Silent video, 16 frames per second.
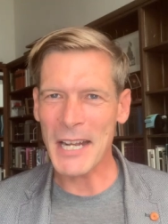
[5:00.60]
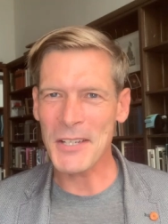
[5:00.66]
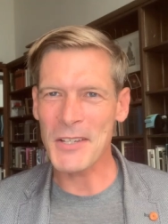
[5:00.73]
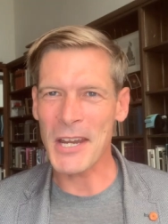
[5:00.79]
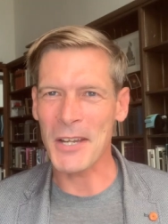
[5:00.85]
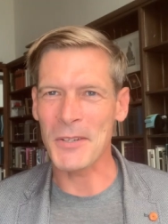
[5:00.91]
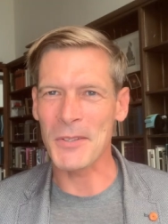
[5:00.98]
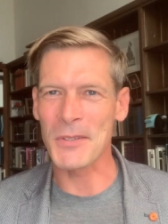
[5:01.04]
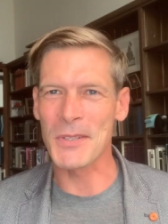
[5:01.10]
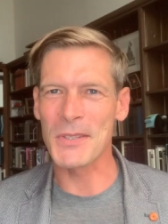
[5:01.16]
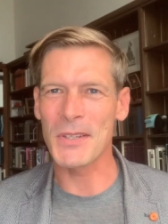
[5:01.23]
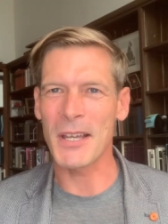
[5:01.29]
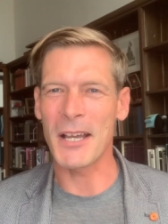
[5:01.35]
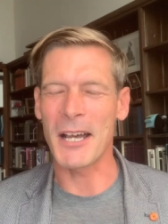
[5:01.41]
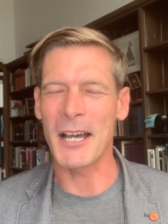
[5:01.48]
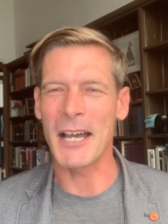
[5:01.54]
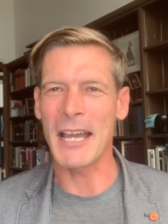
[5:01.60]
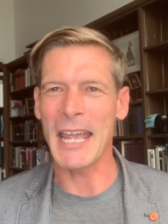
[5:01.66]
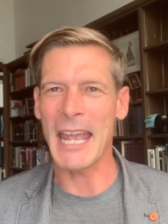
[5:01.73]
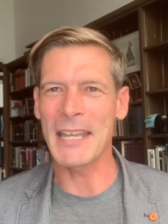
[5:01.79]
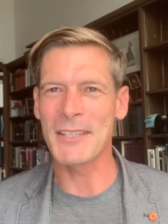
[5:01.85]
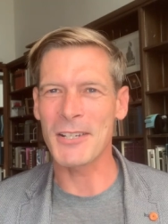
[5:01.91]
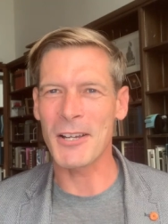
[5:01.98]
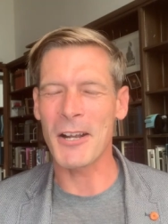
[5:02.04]
channels
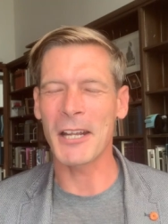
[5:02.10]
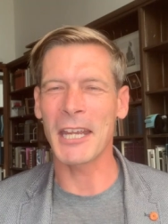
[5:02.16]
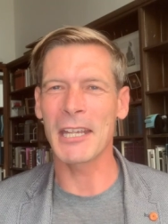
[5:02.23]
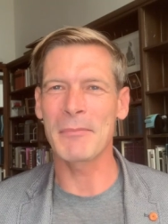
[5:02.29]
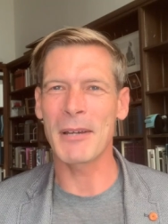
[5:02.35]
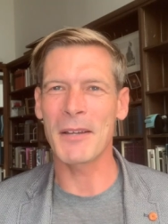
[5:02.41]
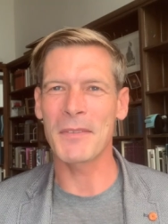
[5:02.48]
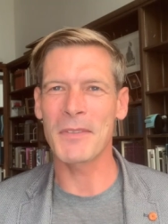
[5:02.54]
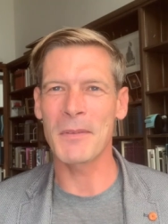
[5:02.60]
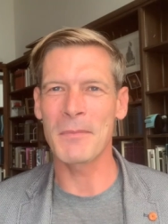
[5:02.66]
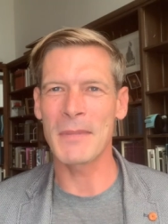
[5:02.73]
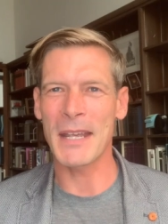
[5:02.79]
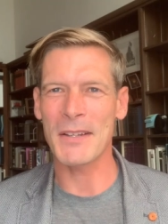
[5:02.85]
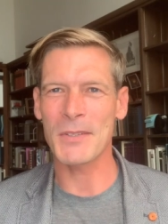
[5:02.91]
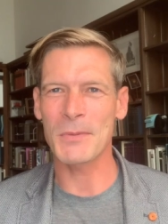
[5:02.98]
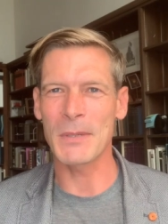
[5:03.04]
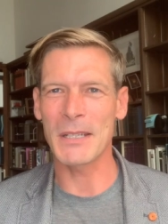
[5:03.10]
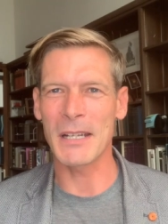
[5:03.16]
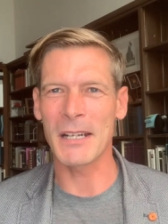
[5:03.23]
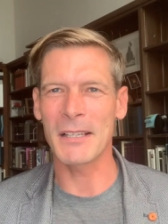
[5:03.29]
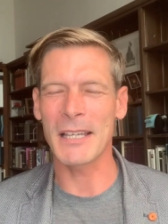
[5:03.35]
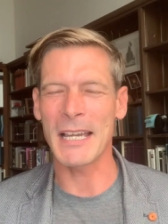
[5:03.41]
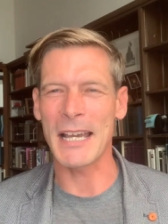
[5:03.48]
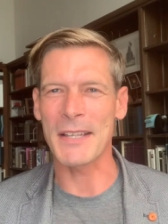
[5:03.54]
and talking about them next week in
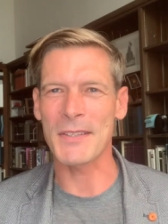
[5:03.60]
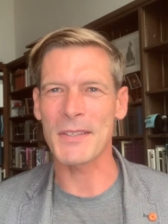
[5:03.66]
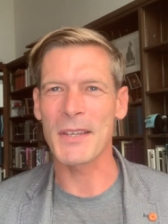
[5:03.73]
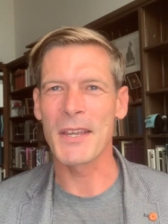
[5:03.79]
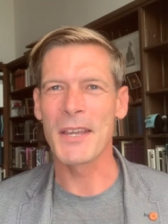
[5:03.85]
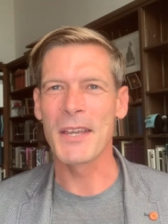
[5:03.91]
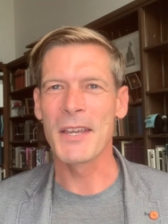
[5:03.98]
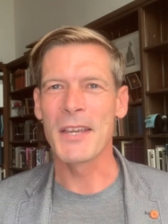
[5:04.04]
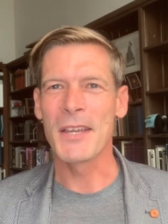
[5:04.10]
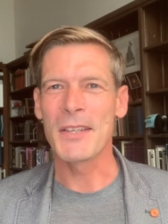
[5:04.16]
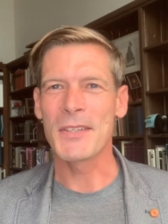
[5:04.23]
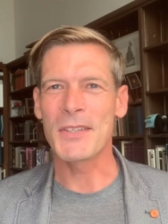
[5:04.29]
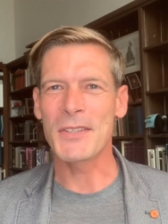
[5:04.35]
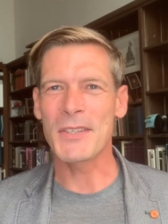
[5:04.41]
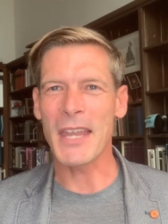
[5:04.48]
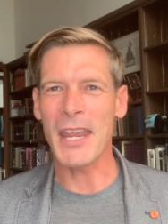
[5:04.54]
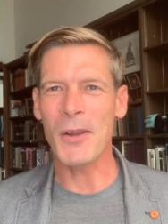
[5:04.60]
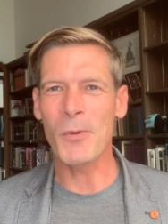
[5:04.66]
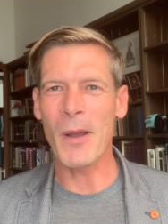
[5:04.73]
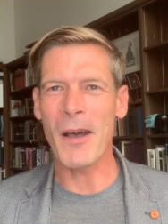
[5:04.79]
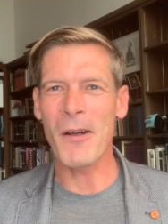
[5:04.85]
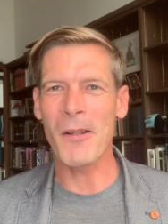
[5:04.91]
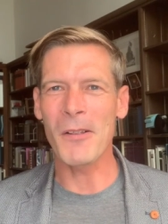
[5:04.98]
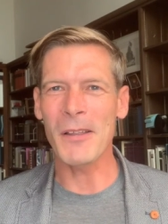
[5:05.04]
class. Stay
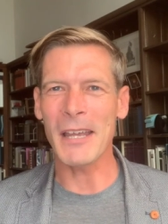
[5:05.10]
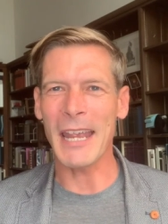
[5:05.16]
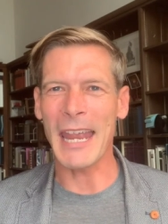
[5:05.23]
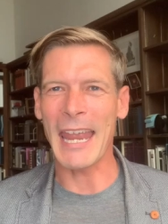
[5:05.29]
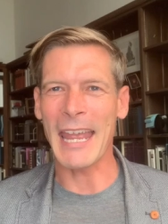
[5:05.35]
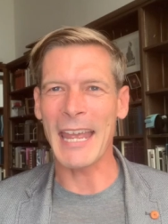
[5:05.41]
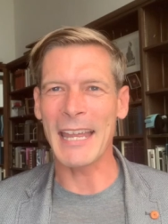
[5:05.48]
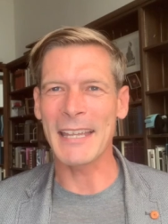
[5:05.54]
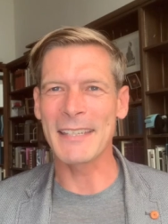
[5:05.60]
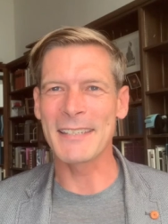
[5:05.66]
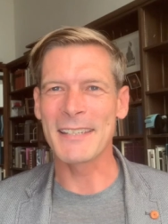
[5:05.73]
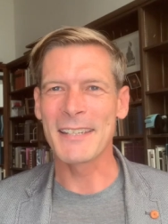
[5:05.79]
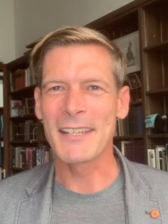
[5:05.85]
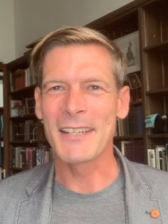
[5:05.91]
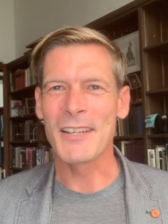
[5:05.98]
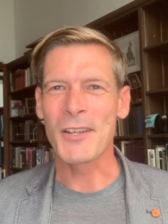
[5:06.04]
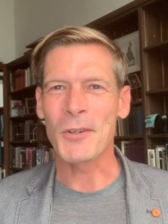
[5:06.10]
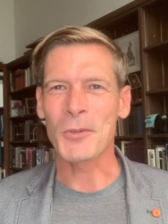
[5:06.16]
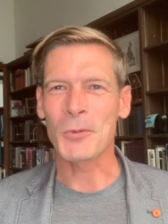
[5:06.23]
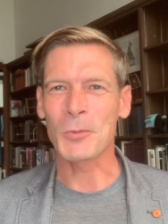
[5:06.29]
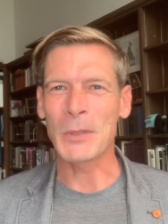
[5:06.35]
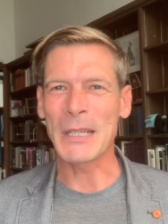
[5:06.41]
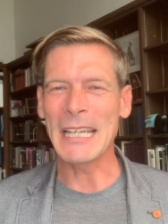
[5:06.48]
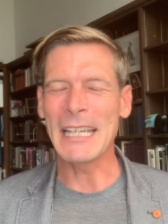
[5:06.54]
well and
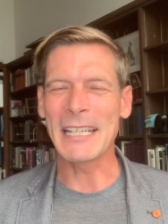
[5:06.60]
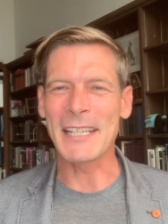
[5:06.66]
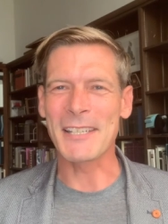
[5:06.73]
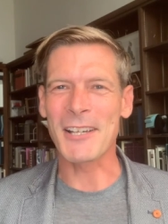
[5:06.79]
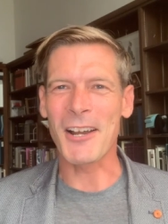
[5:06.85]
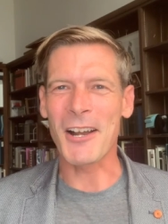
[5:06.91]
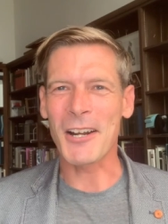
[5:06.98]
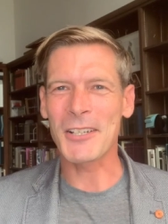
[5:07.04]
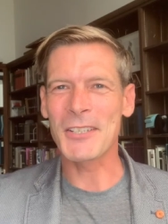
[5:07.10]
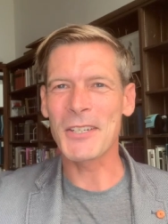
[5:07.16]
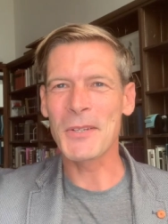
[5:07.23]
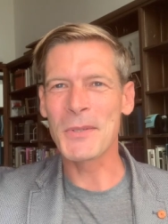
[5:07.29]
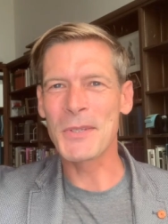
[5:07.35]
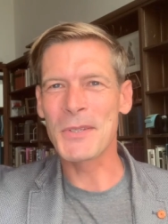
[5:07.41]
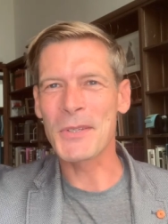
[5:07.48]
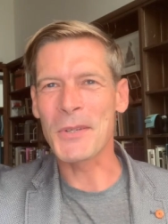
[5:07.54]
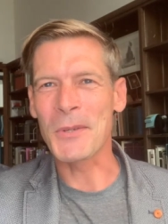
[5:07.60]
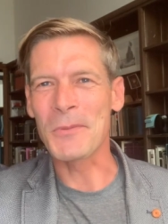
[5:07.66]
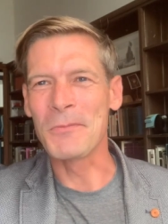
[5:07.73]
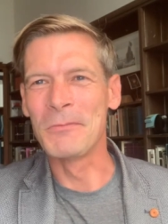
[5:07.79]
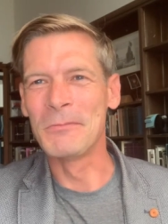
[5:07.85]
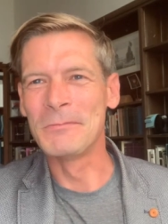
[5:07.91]
read and talk to you soon.